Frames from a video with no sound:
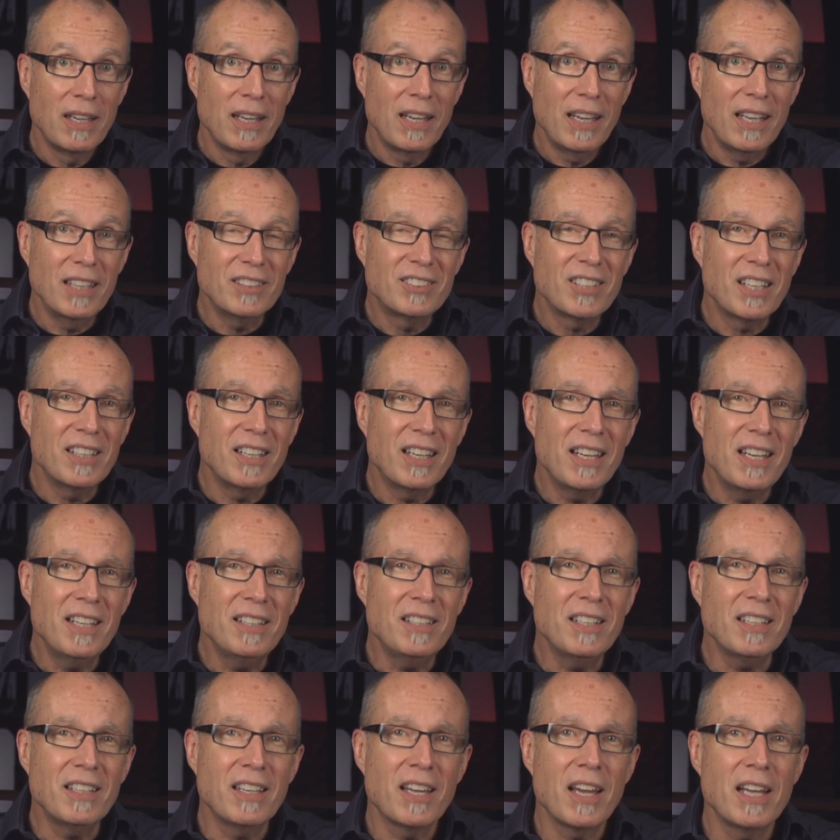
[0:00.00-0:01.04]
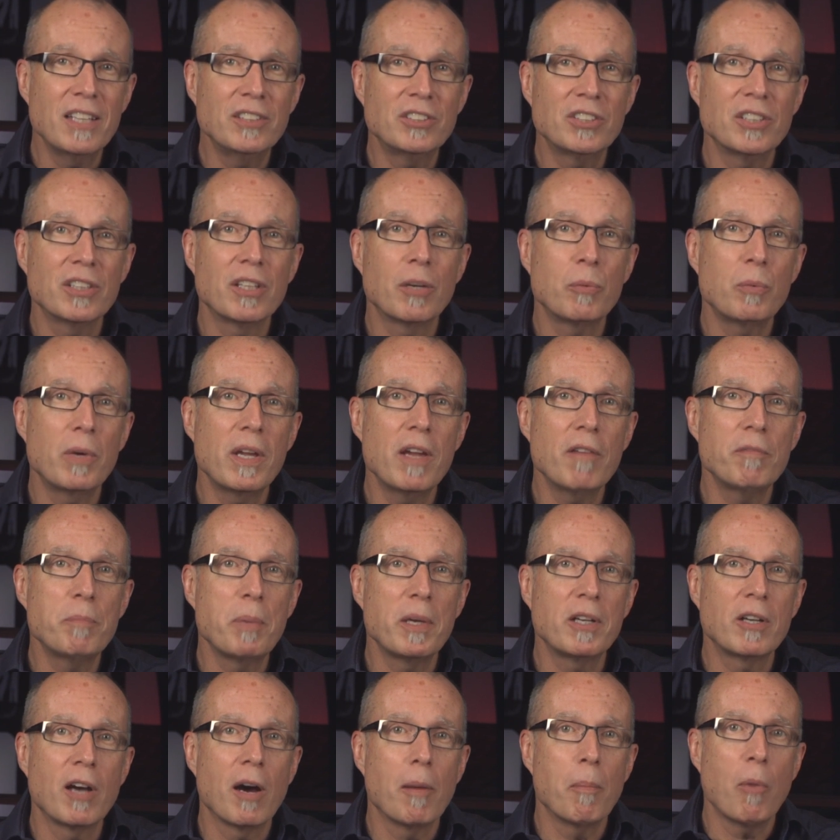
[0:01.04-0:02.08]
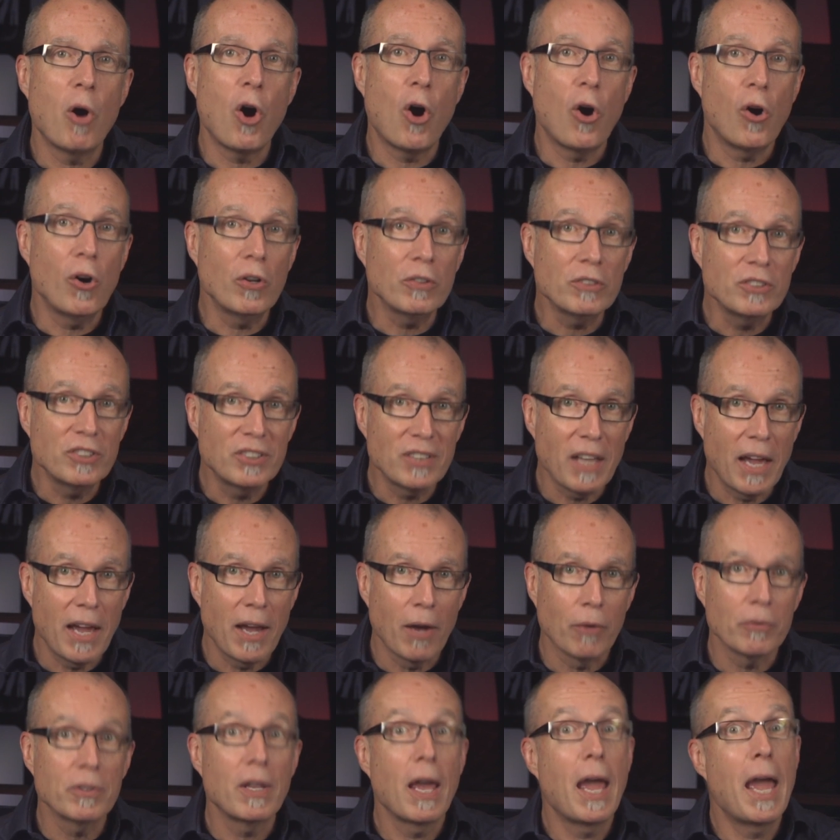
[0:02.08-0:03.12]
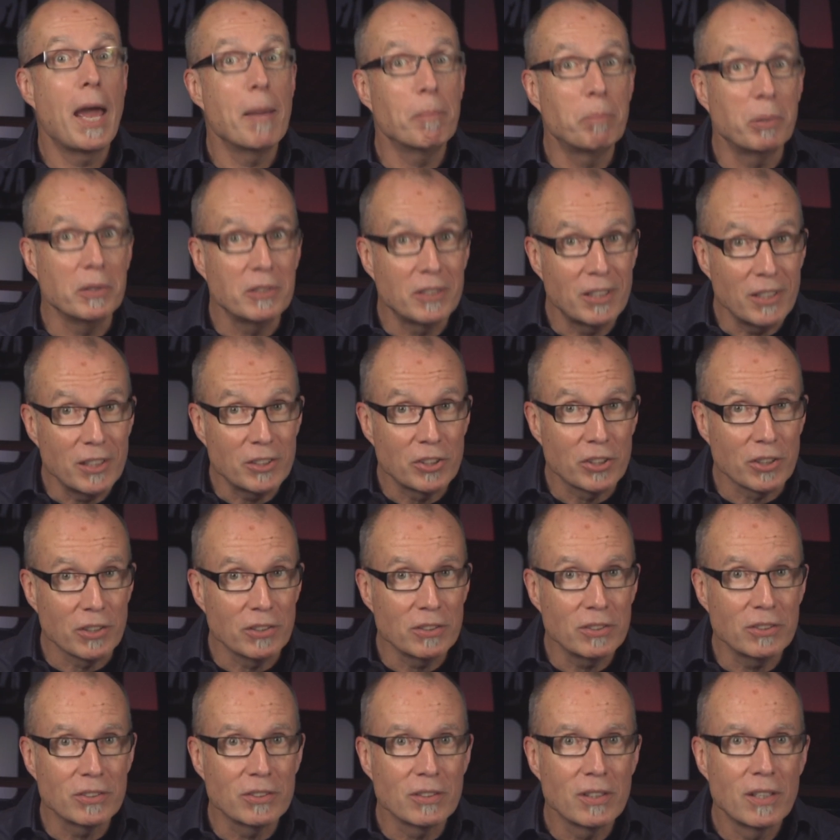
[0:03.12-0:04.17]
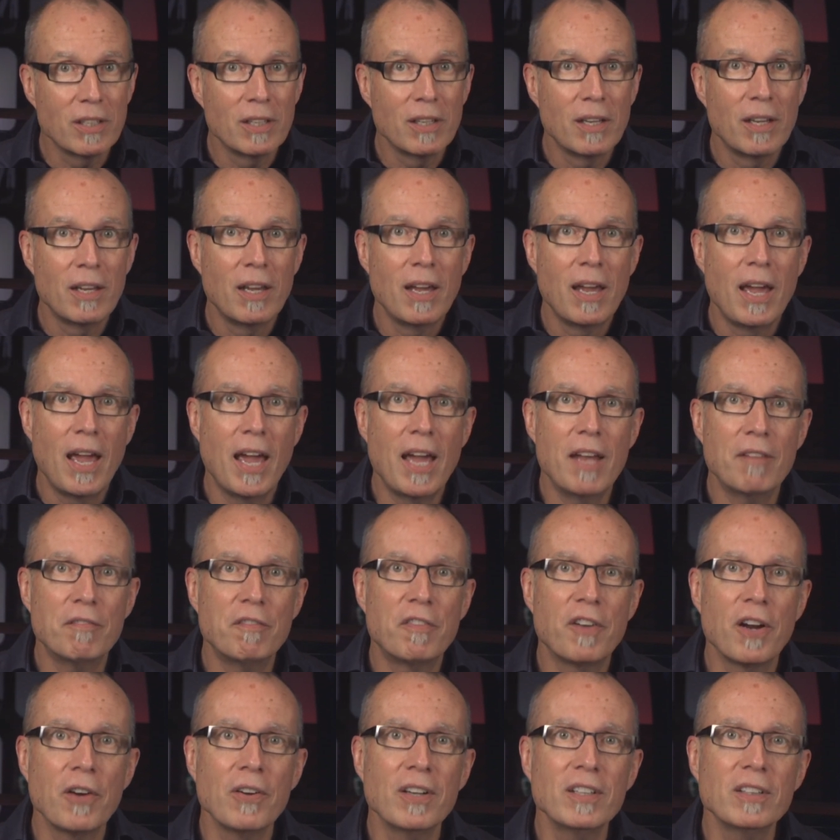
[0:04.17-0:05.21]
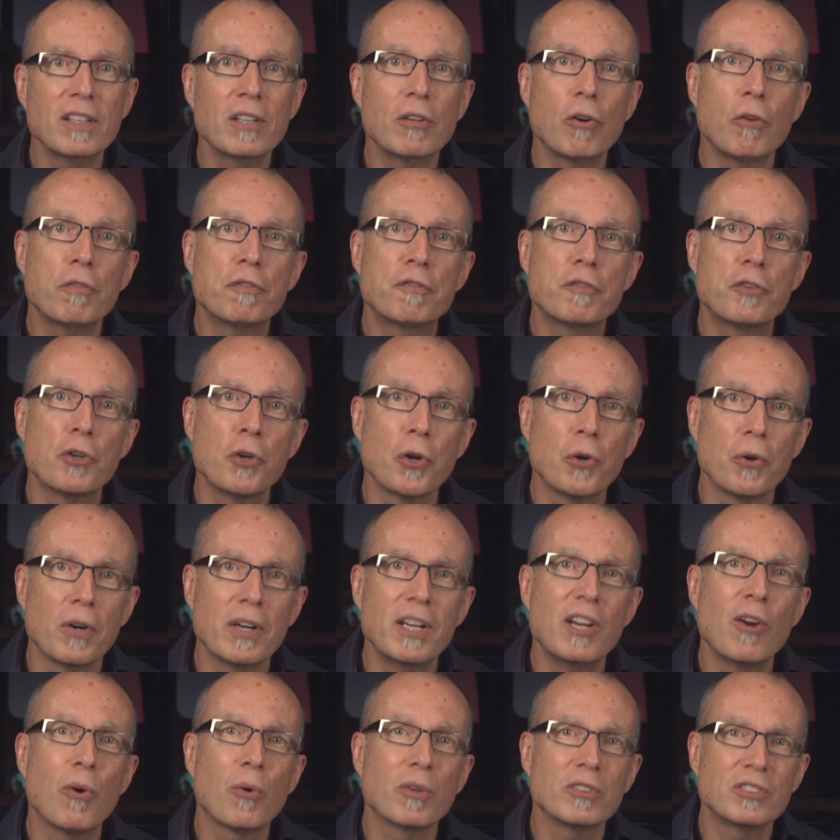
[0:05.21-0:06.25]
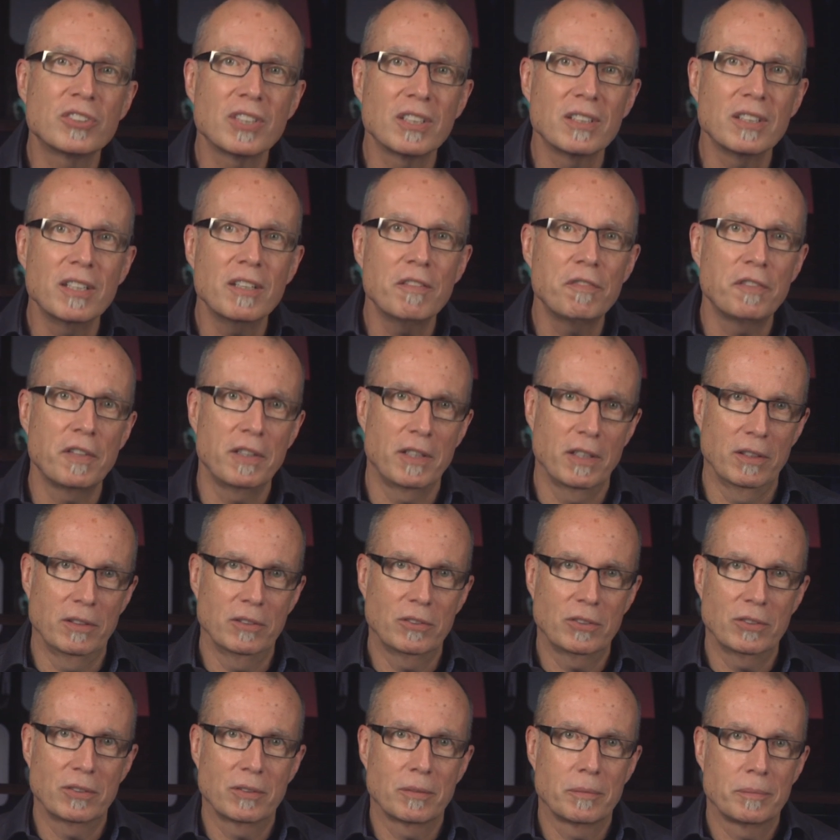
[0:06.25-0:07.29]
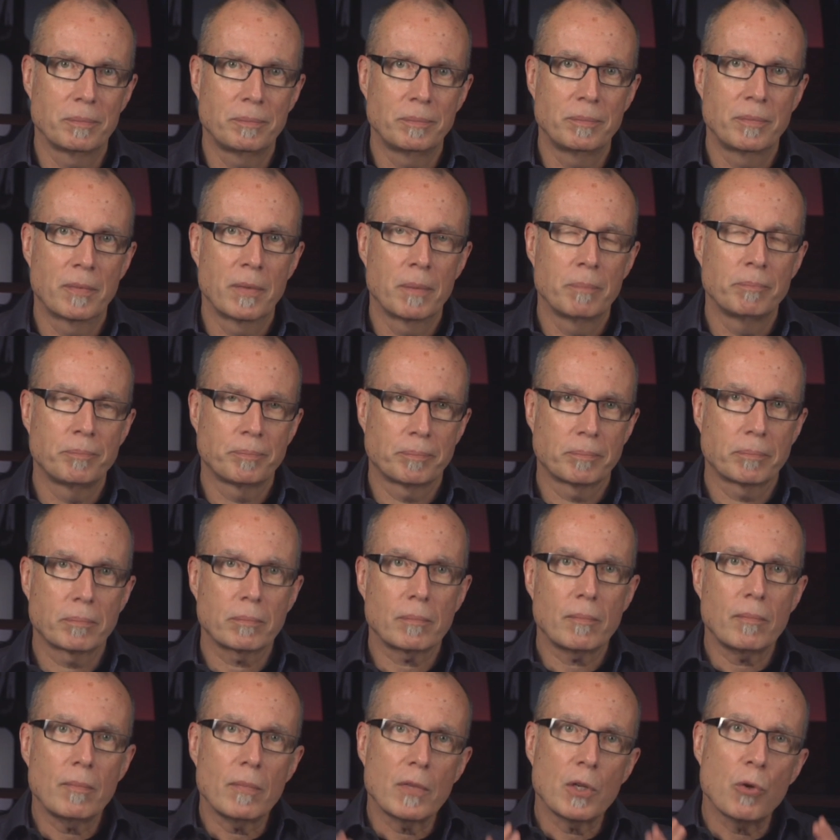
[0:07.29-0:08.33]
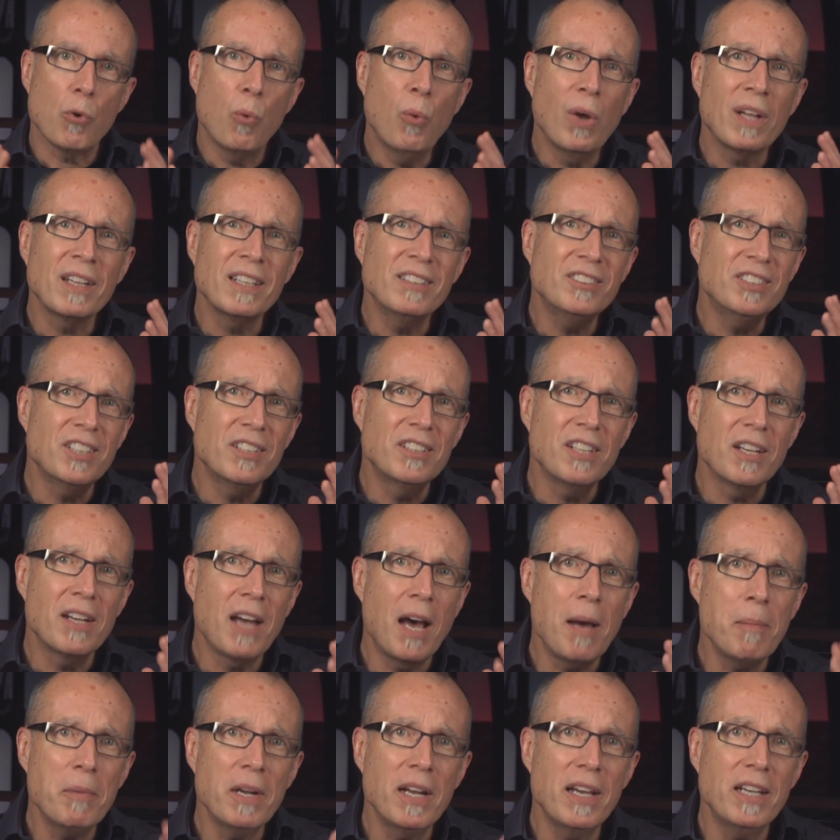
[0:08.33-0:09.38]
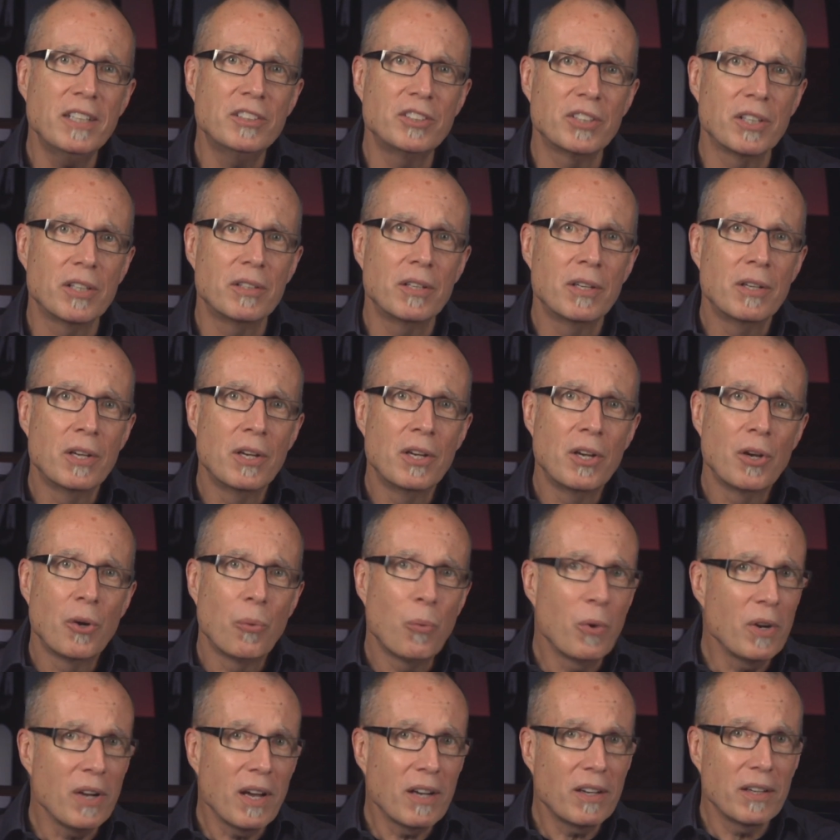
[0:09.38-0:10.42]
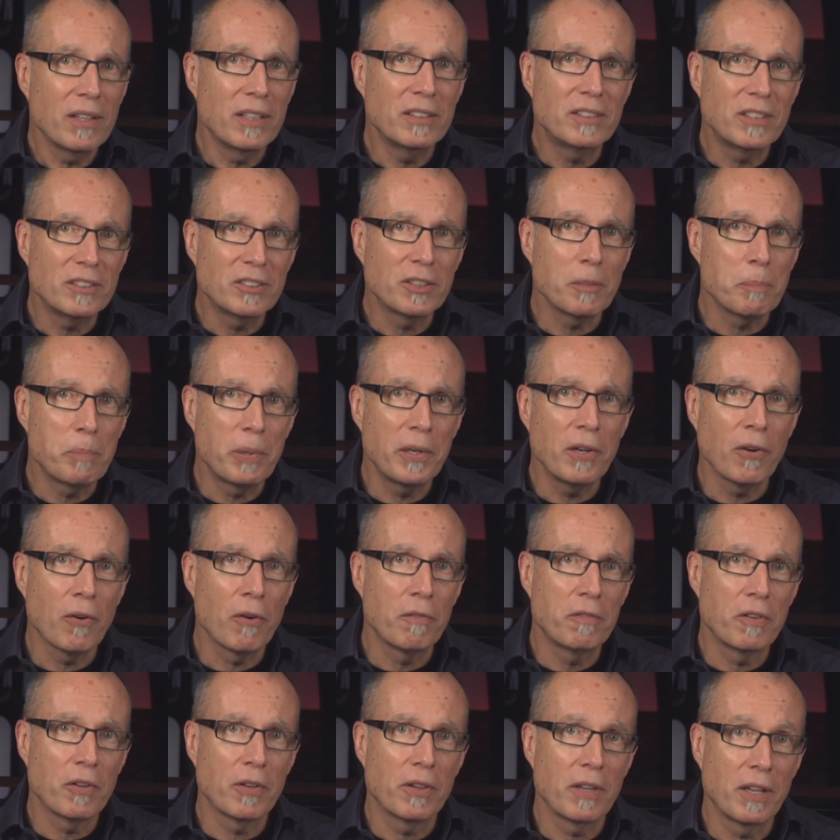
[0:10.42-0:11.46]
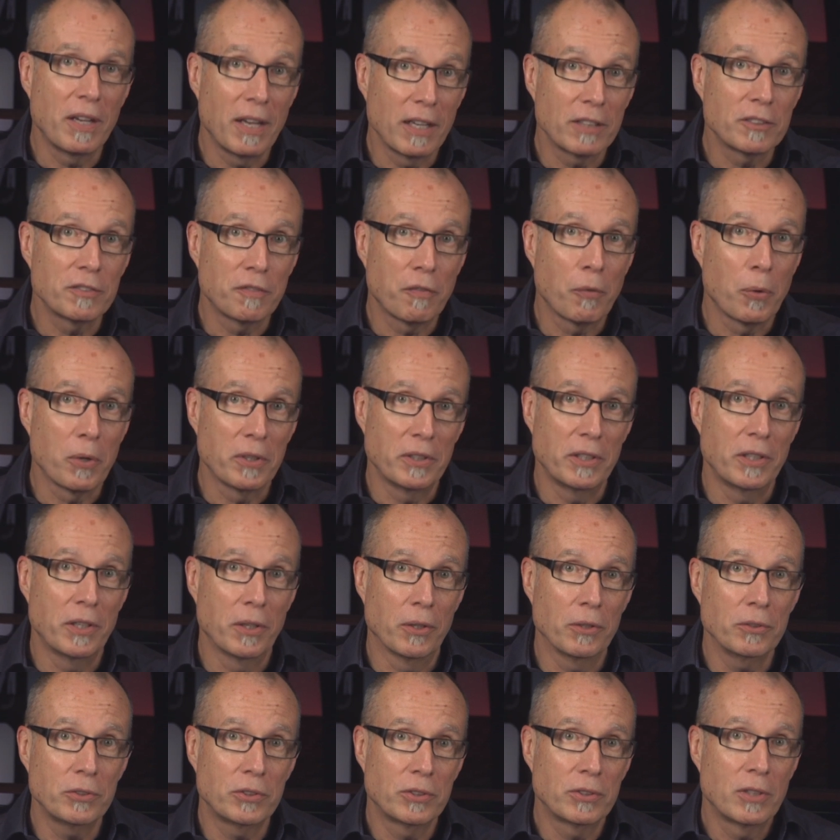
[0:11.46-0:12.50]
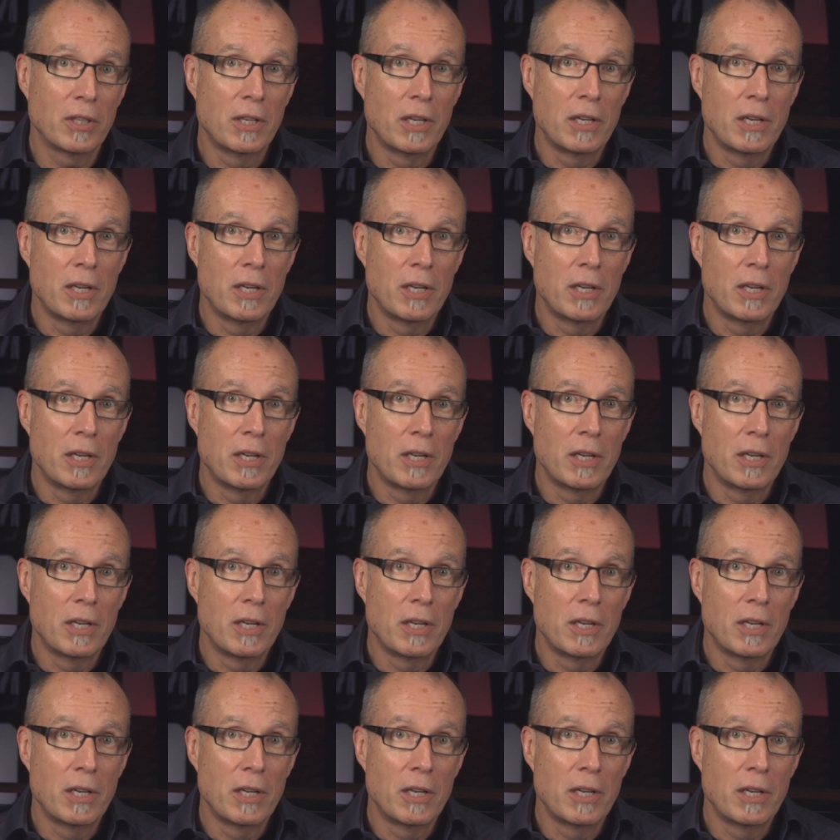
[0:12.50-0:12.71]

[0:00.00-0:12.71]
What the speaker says: is an indication that we have become all sound and petitions and very little fury or significance. Well, as a denomination, we're not going to disappear over the next 4 years.